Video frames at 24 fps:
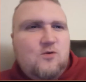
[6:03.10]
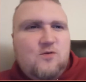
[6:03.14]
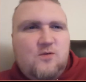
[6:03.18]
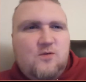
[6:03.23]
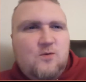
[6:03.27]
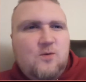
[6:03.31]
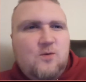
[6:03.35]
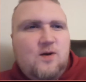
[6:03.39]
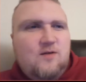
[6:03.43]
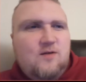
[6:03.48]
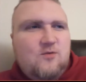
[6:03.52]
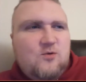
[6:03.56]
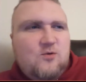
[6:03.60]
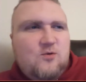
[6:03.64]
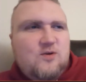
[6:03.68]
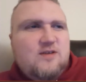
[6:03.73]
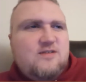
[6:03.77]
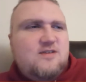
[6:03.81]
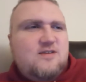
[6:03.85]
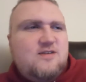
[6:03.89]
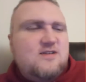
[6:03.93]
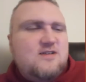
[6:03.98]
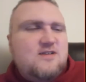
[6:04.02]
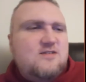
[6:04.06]
for whatever
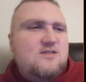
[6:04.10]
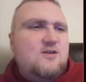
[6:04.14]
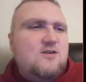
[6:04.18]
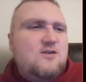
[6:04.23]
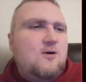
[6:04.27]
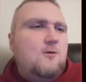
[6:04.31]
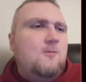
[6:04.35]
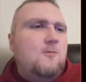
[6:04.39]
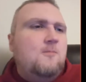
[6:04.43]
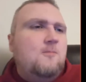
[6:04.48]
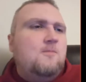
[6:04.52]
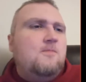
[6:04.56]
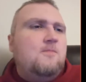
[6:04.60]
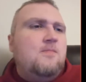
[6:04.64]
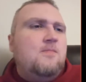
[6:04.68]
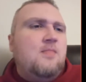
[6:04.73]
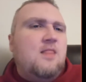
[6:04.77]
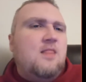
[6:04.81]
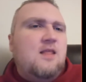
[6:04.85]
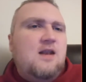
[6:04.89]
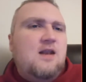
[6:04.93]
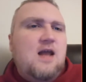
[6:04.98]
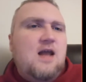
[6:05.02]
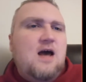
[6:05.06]
reason. And so
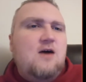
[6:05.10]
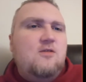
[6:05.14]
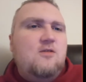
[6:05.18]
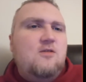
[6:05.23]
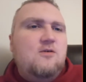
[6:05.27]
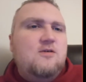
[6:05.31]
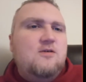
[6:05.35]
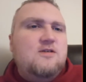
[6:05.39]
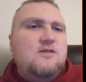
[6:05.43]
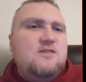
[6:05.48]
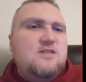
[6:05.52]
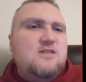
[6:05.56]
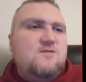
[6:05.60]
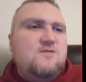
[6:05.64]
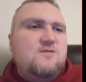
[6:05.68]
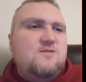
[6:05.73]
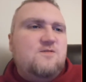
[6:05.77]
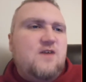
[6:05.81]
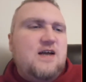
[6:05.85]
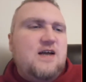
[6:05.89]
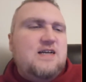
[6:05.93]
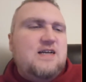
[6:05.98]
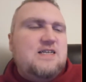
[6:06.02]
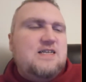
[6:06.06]
now there is this
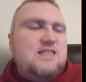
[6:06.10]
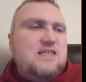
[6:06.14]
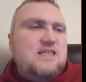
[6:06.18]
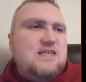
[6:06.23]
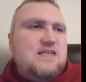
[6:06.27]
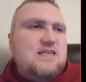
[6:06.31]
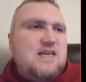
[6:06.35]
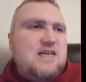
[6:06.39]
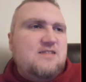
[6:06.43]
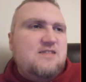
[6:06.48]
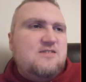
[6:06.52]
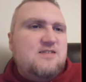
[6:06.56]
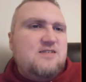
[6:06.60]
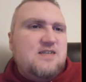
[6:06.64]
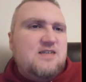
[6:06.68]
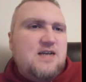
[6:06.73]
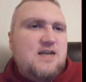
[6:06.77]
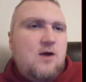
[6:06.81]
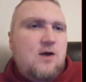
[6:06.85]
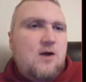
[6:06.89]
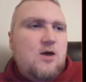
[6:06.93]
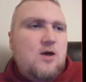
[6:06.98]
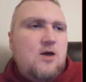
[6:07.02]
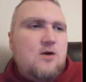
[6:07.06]
fight to the death
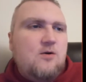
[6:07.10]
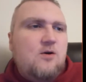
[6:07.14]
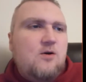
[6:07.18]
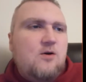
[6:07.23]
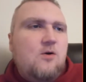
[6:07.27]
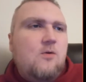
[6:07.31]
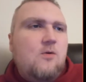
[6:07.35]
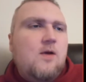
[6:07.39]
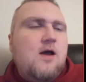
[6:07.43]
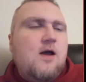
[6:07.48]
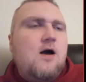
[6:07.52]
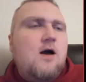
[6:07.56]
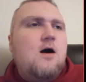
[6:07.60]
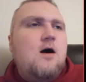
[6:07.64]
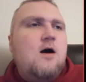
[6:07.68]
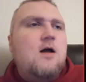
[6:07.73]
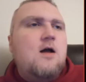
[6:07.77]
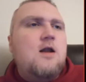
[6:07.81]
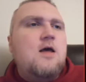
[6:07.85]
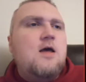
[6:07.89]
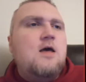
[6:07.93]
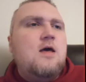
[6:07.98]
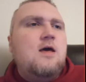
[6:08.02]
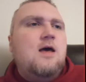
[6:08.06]
scenario going
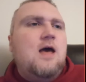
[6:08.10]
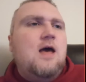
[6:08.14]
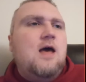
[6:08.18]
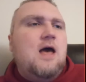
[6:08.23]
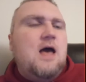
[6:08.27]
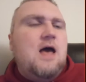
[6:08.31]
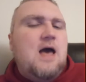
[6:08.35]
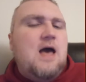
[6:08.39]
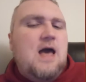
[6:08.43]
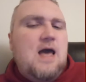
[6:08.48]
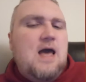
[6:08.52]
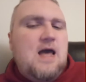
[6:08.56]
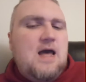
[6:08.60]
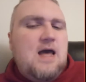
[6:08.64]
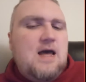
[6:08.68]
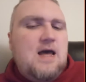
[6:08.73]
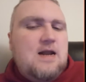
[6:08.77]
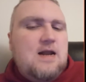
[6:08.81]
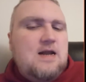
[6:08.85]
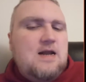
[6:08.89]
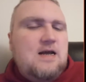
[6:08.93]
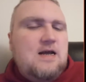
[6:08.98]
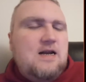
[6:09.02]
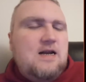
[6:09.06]
on
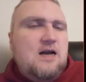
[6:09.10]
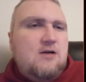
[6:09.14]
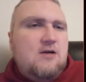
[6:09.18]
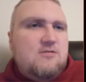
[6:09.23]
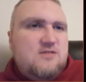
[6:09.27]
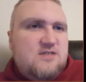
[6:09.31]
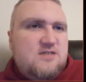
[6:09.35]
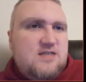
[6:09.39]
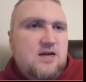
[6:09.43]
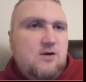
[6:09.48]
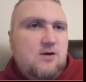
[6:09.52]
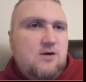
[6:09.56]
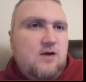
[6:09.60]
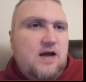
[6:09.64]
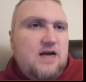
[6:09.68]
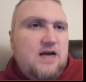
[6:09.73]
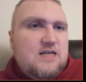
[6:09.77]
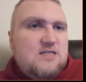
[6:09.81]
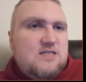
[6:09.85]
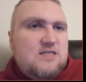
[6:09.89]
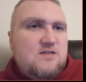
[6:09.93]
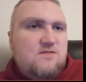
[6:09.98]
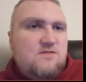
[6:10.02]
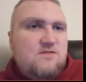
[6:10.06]
and now Sarah
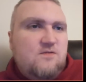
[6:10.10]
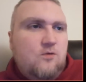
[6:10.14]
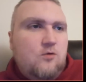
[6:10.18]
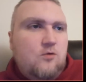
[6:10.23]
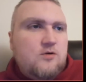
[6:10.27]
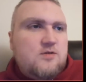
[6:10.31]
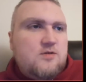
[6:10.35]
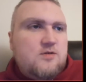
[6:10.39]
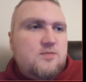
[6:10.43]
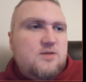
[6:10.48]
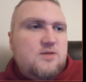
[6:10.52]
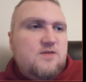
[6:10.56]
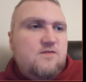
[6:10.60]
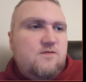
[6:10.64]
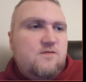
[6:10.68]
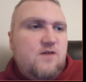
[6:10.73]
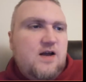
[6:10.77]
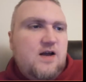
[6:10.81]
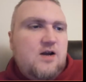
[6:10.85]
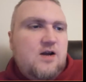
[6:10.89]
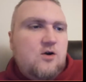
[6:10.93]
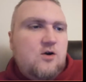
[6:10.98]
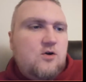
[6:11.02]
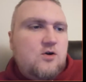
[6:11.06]
has to forcibly
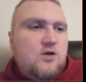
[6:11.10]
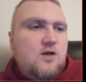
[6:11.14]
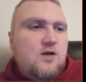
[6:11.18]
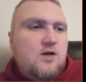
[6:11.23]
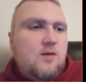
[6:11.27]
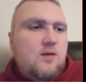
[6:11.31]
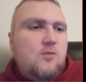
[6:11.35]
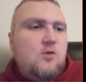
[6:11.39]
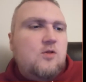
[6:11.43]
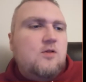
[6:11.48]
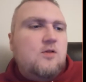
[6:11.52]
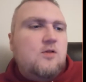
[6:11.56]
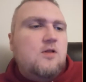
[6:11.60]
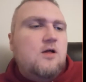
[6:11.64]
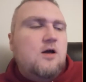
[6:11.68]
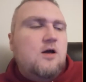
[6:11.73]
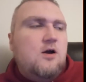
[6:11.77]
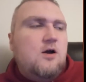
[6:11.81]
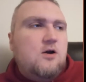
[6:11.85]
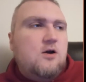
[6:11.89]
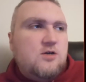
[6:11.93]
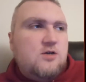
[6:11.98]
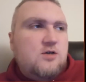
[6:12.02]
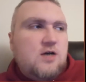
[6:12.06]
fight her double,
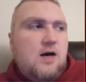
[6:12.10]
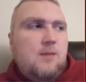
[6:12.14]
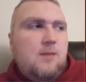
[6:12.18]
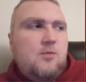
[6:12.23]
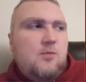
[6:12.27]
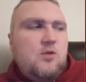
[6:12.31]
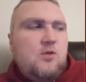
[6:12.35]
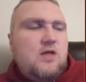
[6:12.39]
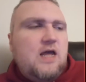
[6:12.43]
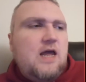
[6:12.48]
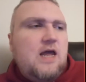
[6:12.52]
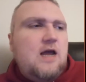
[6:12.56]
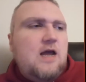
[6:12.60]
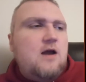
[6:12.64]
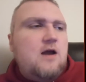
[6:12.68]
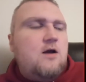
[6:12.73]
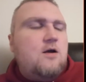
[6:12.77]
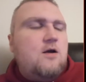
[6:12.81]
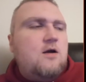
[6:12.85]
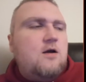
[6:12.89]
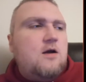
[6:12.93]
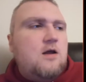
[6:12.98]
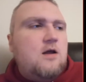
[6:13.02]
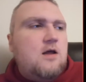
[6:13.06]
her
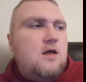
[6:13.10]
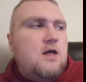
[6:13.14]
doppelganger